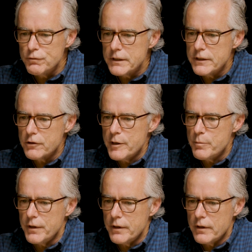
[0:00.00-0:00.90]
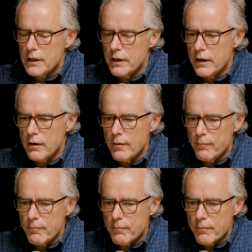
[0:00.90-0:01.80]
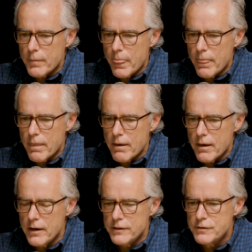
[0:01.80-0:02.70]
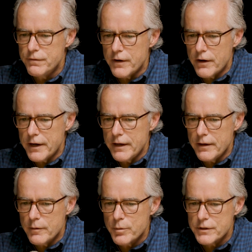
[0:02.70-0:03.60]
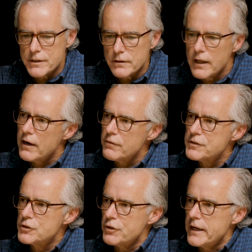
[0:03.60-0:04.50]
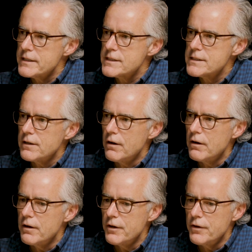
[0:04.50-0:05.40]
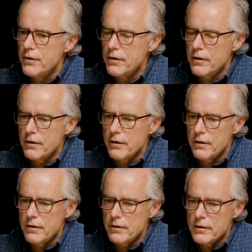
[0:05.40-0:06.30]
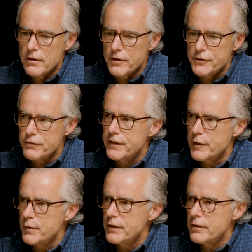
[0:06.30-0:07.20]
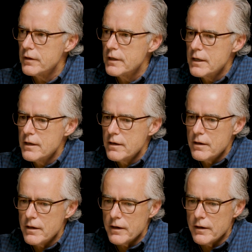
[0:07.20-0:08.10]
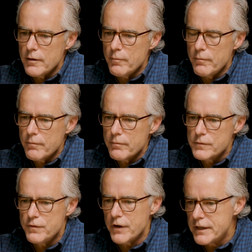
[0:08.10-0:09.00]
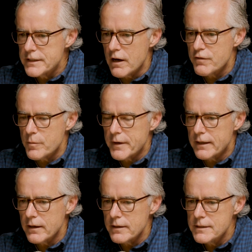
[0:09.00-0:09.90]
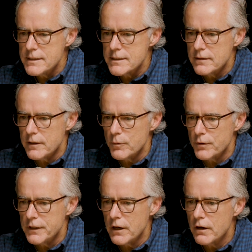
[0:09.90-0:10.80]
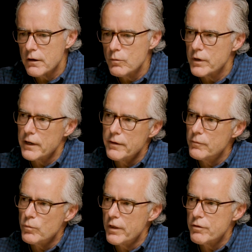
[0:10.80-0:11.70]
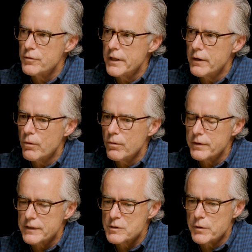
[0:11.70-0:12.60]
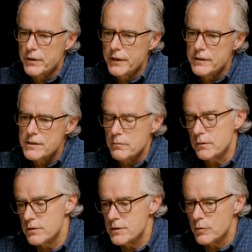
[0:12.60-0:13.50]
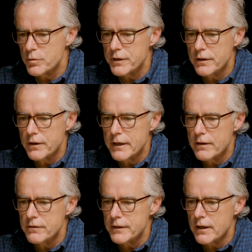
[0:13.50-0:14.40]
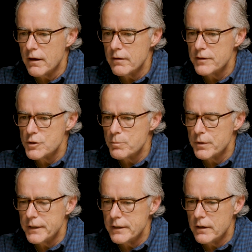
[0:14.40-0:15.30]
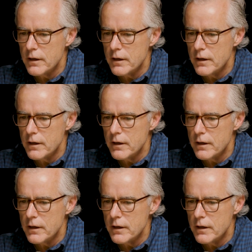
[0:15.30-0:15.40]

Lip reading: really creepy. And it puts a lot of stress on your family. It's very tough on my kids. They were young when I went through that whole experience. I mean, they're still pretty young now. They're in college, but